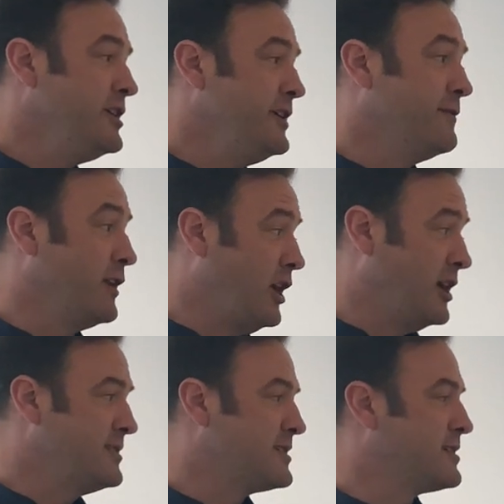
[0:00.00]
you've
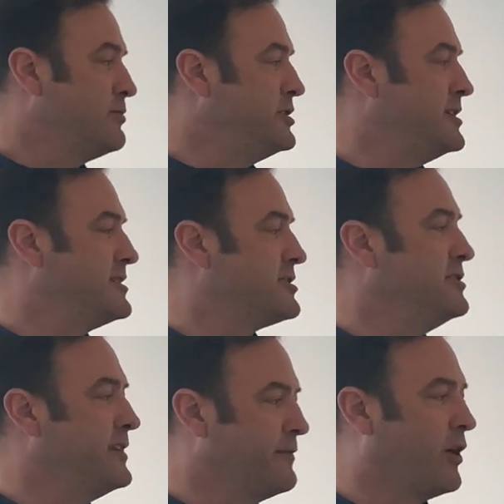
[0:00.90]
learnt, which is to
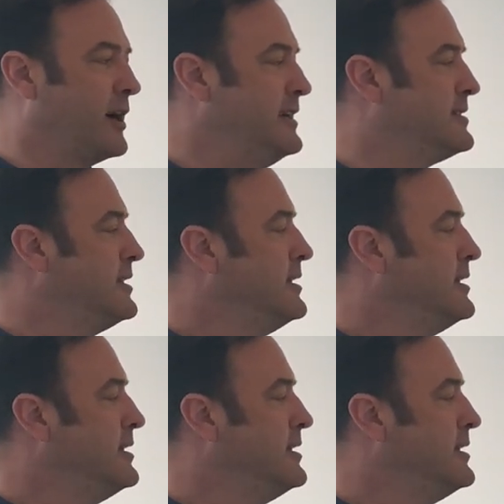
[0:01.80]
divide,